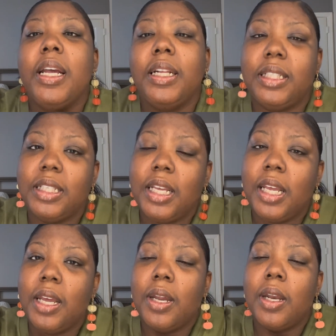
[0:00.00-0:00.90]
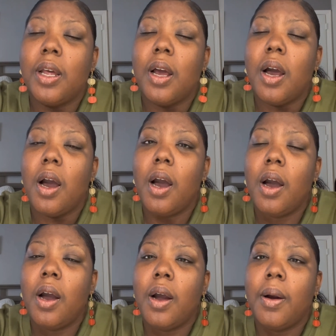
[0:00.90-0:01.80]
And then
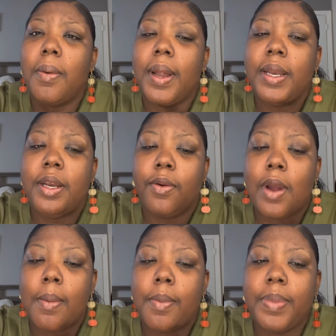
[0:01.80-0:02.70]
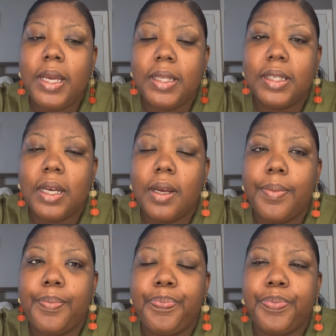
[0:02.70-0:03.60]
um, I need to grab a pizza
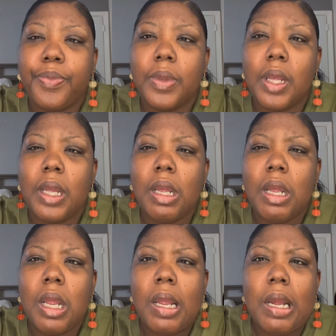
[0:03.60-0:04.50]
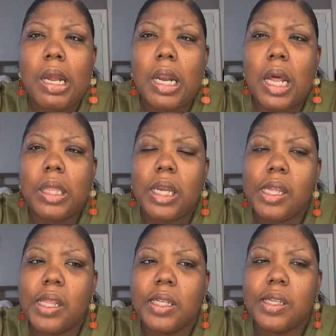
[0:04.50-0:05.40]
and I
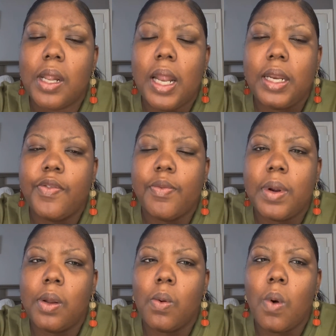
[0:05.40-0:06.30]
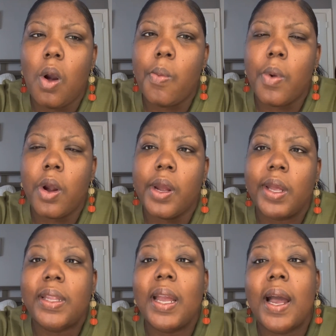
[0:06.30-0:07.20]
think that's all I need from out of Walmart.
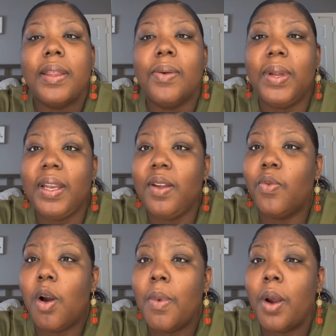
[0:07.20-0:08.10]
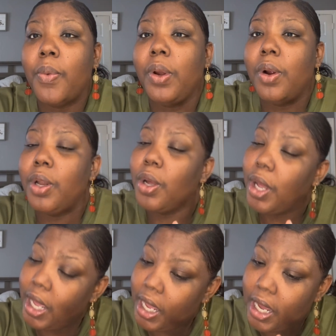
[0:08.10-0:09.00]
And then after we leave Walmart, we're going to
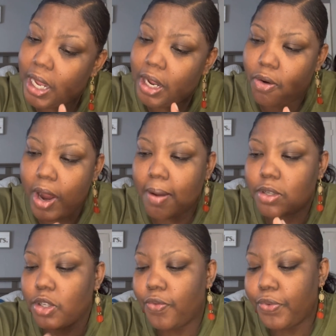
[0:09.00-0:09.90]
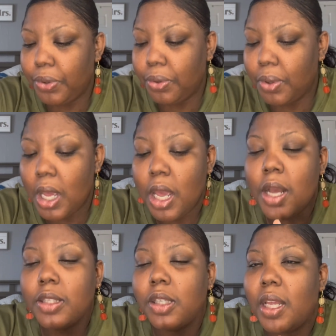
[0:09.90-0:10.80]
head and grab some food.
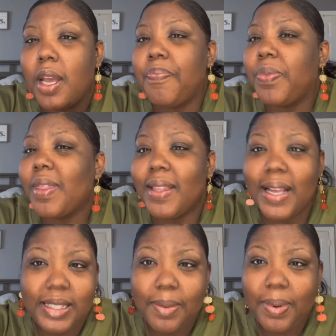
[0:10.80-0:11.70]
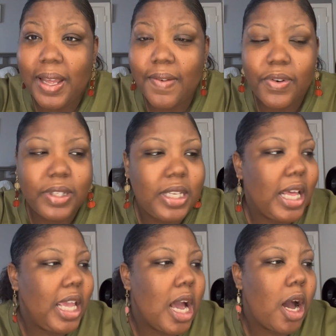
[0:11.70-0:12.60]
So yeah, that's the plan for
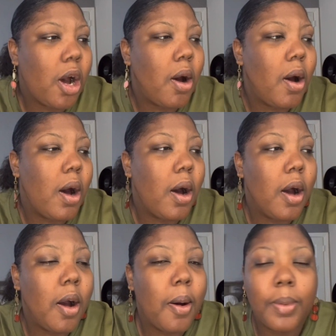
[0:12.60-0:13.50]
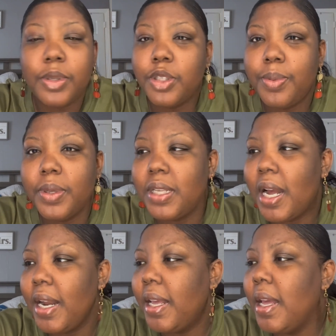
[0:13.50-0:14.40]
today, y'all. Um, super
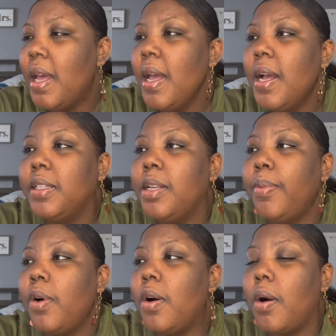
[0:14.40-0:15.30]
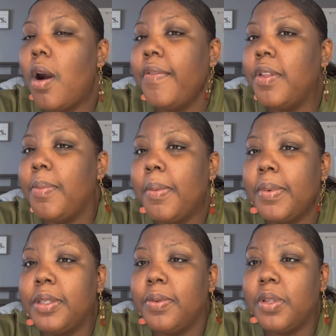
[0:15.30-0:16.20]
excited to carve the
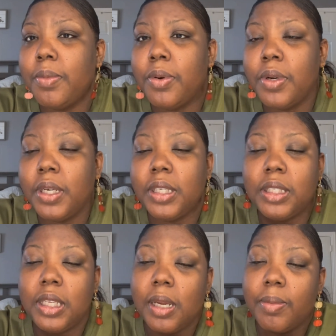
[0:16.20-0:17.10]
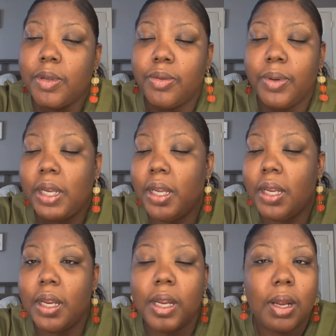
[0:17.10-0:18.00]
pumpkins with the boys. Then
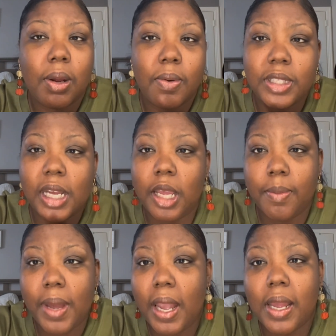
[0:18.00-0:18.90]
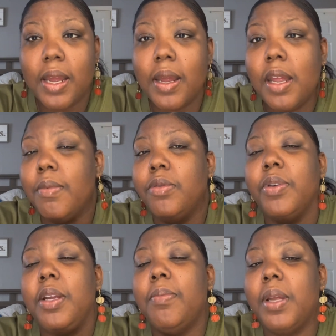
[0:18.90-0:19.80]
between, once I get back, in
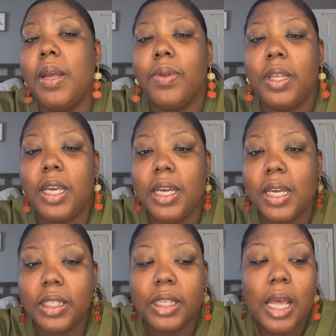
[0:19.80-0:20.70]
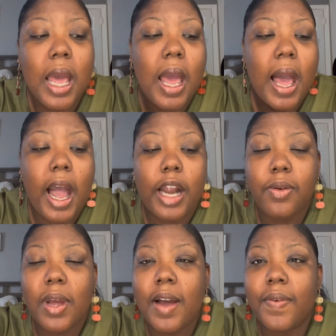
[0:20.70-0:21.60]
between playing with the kids, I
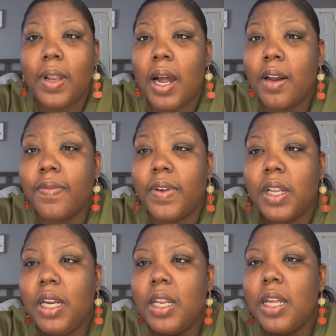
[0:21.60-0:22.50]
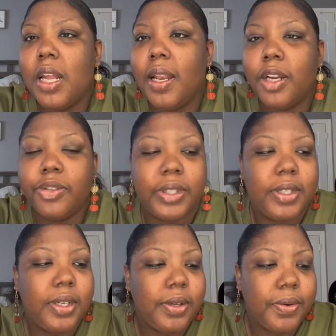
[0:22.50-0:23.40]
do have a lot of cleaning and laundry
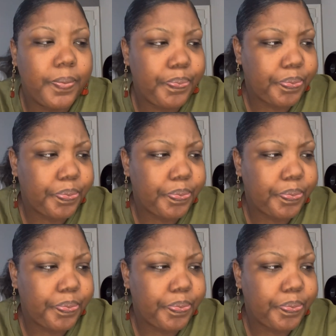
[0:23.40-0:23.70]
to do.